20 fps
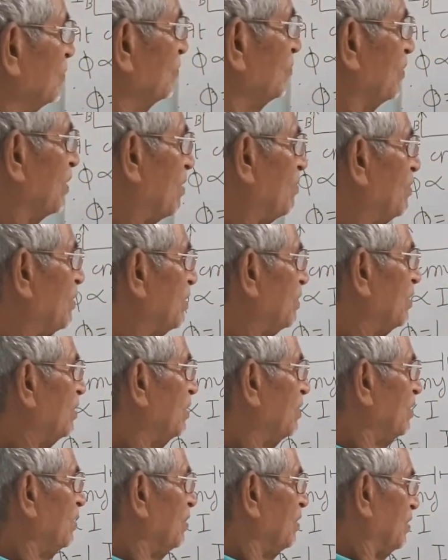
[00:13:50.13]
Barabar?
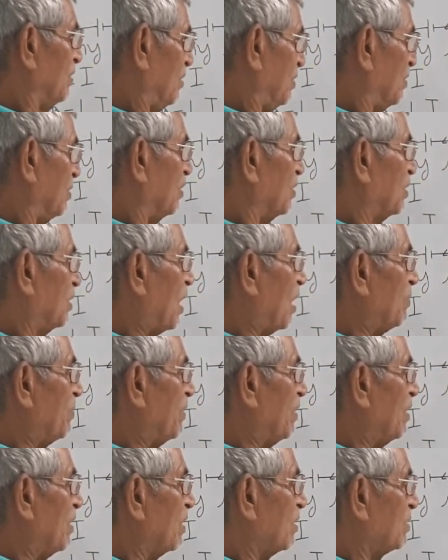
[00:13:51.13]
The
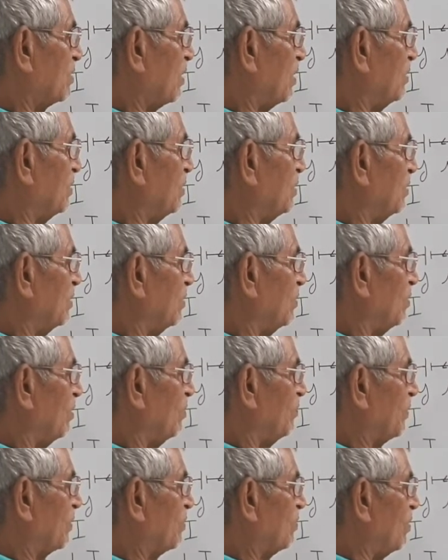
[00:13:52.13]
self-inductance
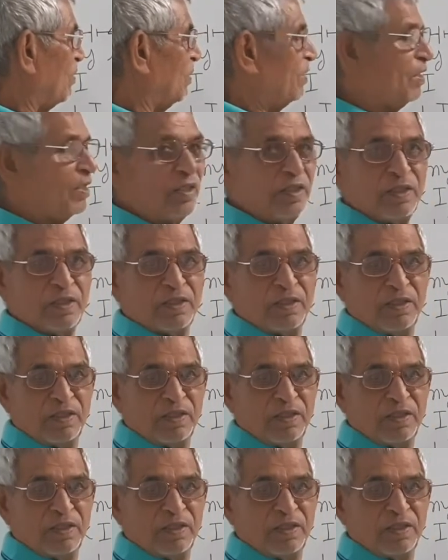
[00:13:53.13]
of a coil